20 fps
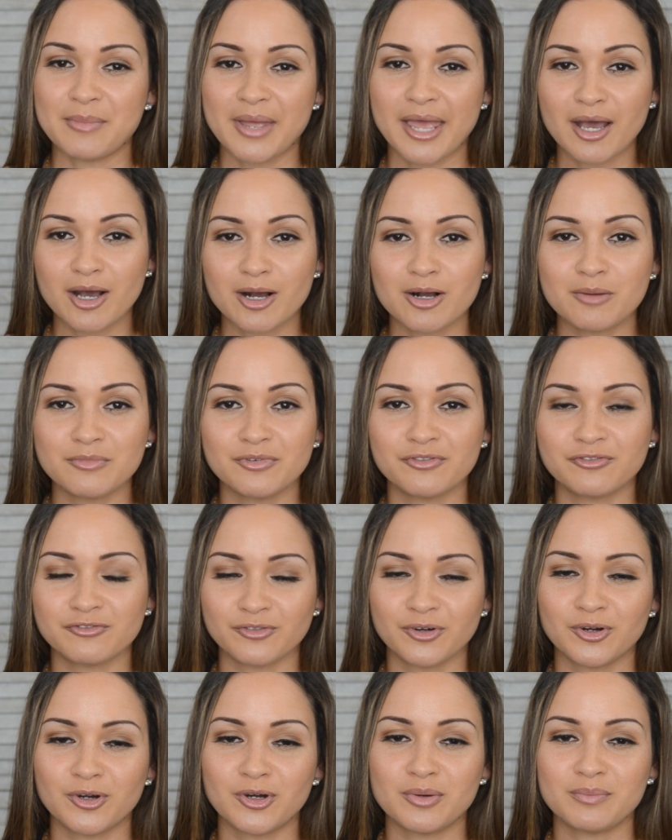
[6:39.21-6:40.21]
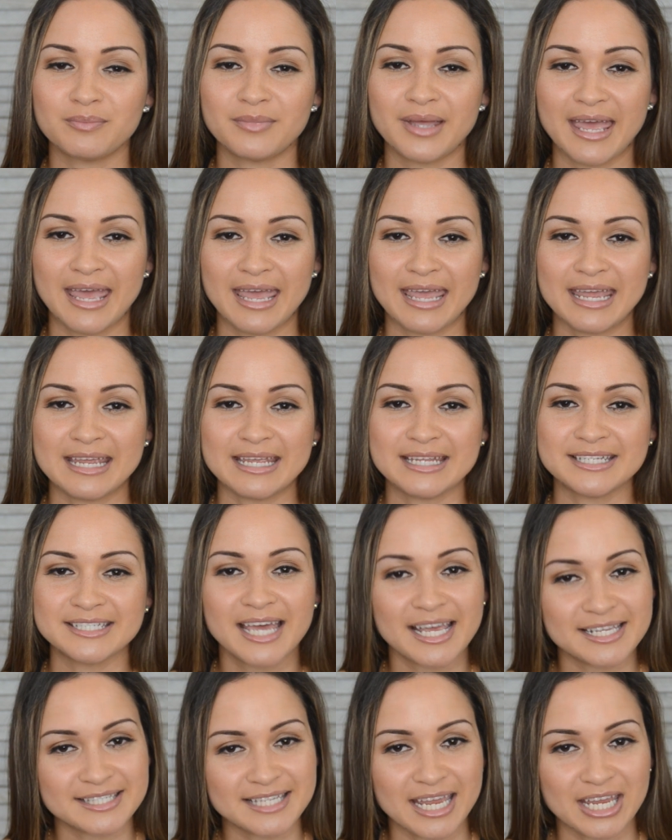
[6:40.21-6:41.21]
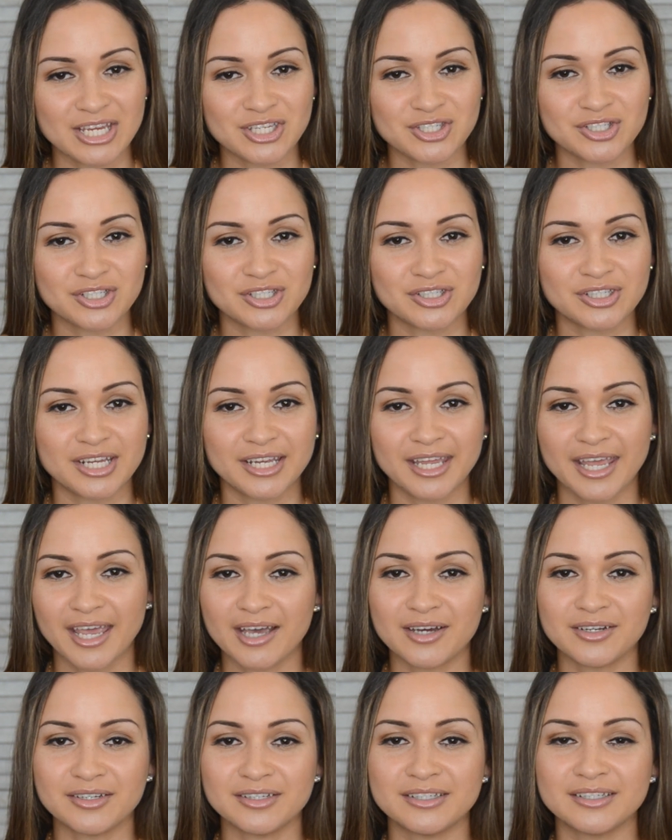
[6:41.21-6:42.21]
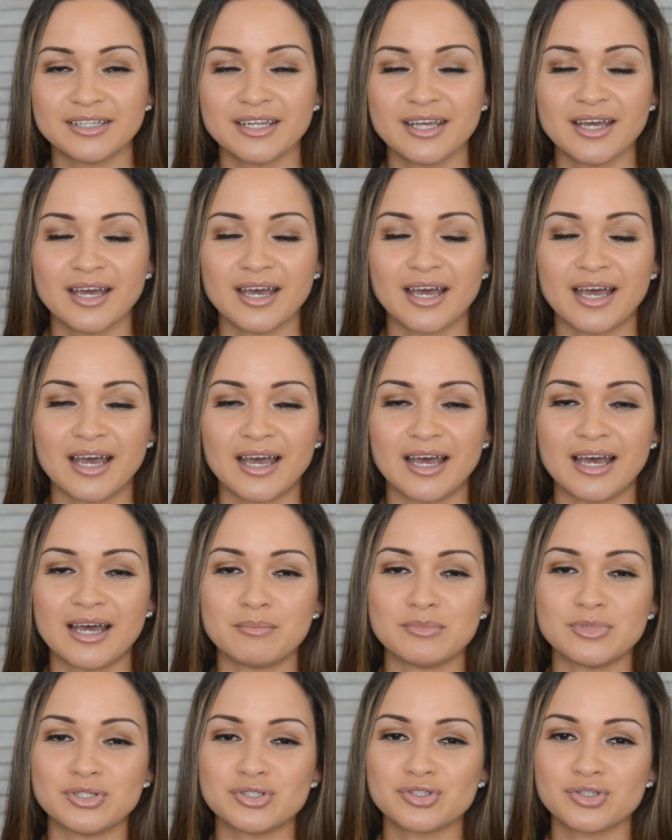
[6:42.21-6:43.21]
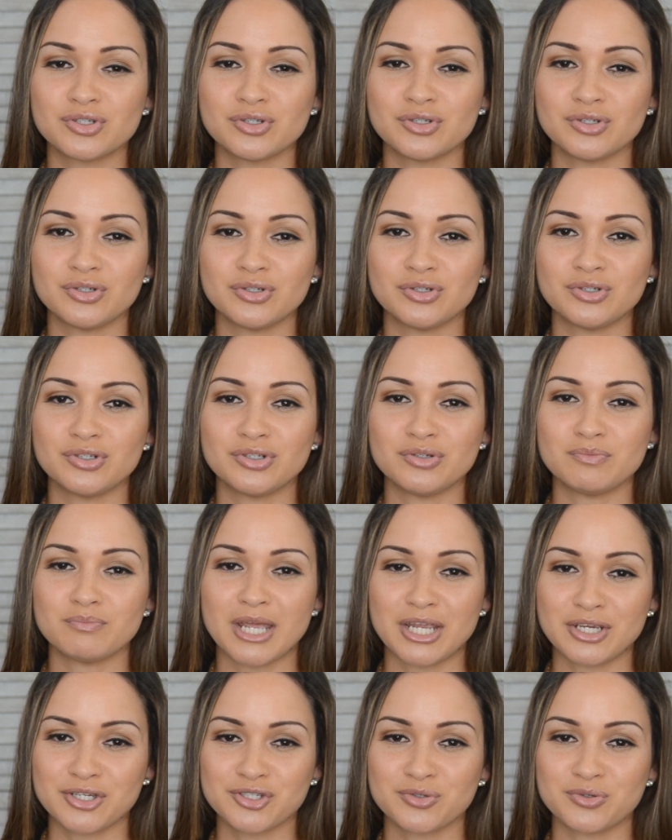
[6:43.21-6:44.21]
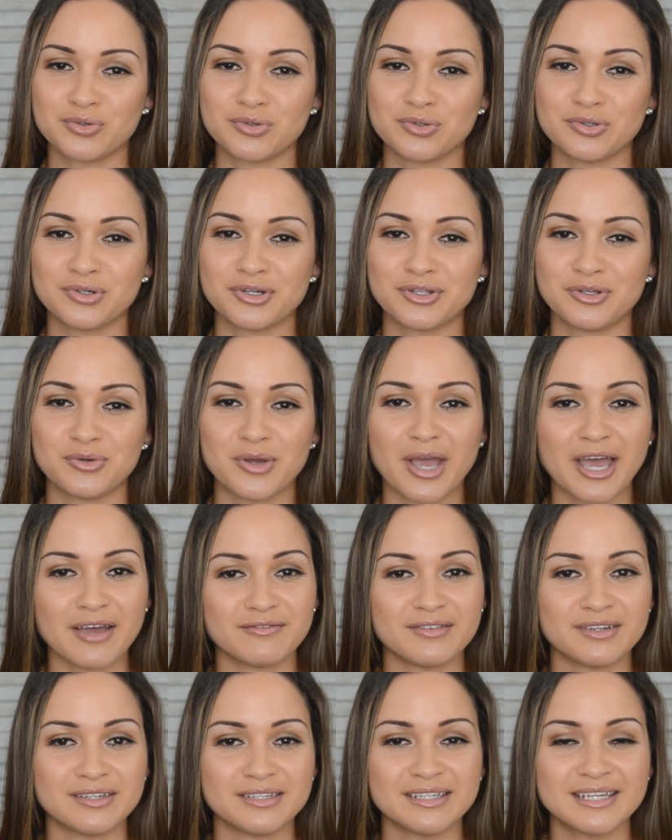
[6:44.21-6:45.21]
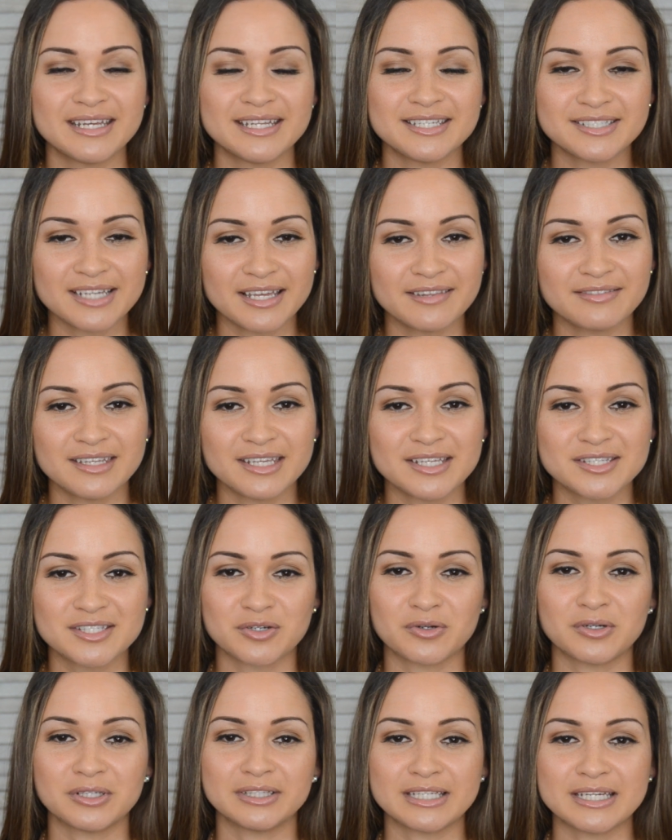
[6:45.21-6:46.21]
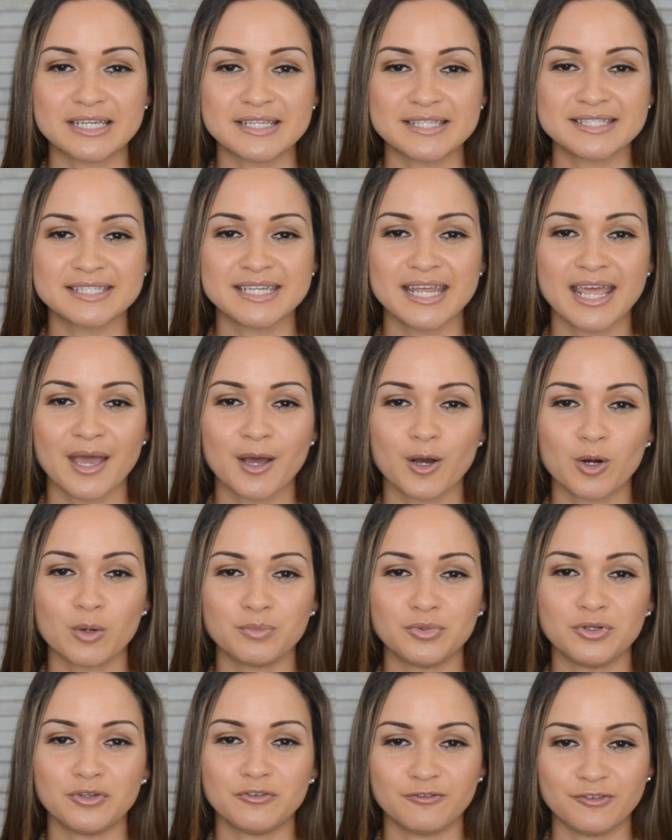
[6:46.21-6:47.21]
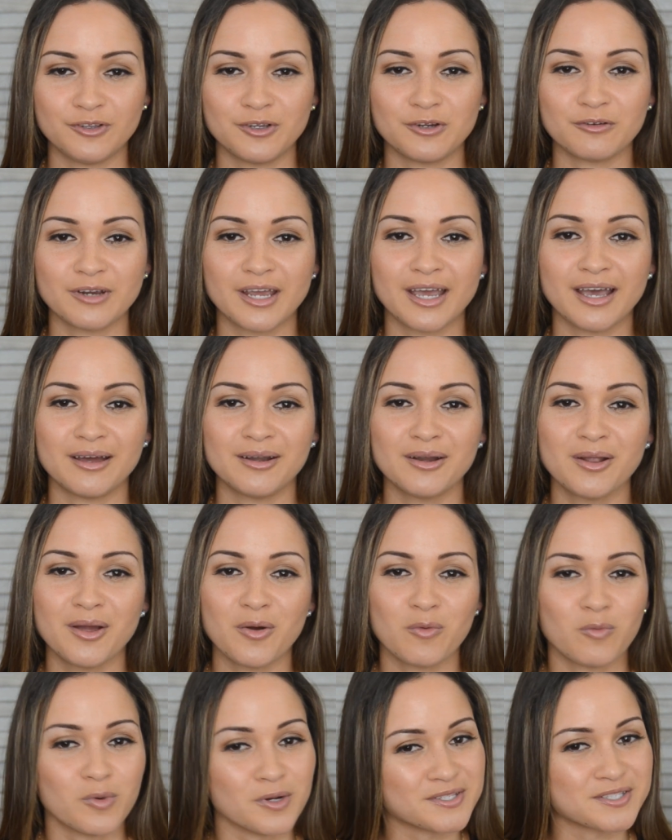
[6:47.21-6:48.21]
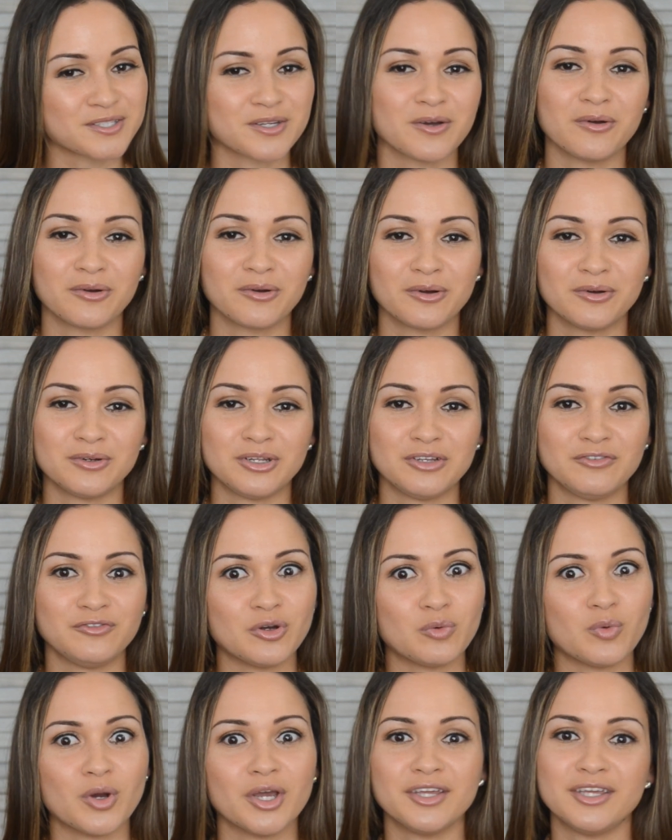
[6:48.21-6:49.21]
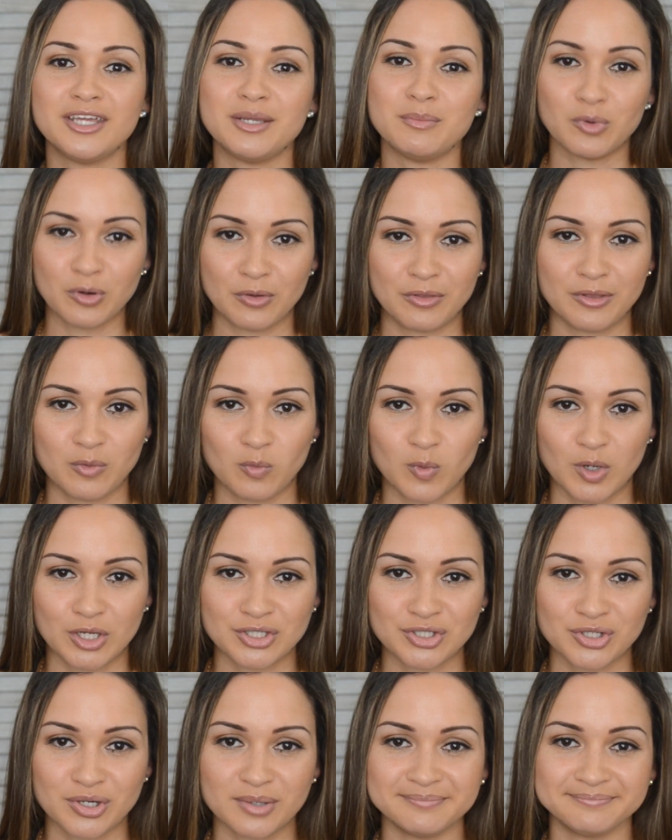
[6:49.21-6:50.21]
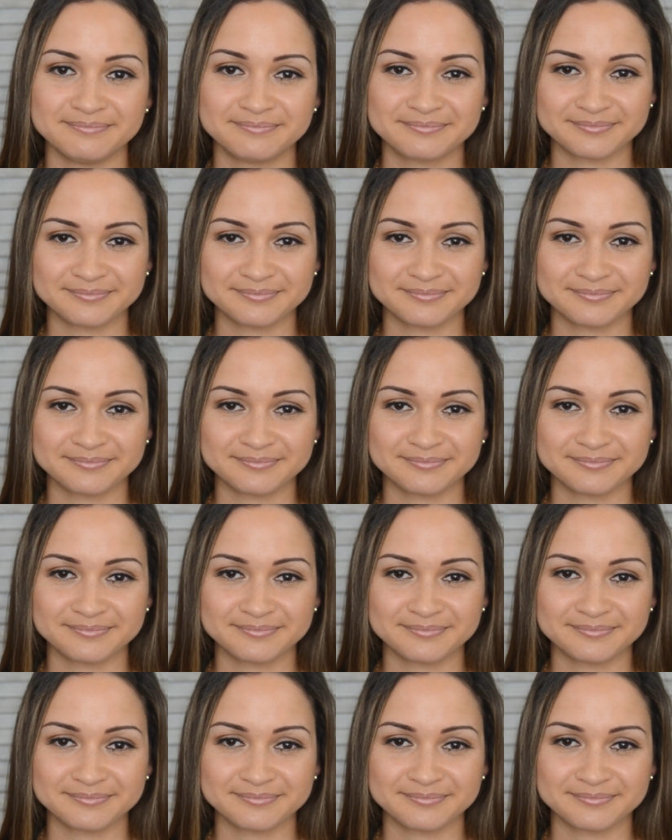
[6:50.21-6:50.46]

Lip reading: help from a tax agent, accountant, to make sure you haven't done this, or at least help you figure out what's going on if you're working more than one job.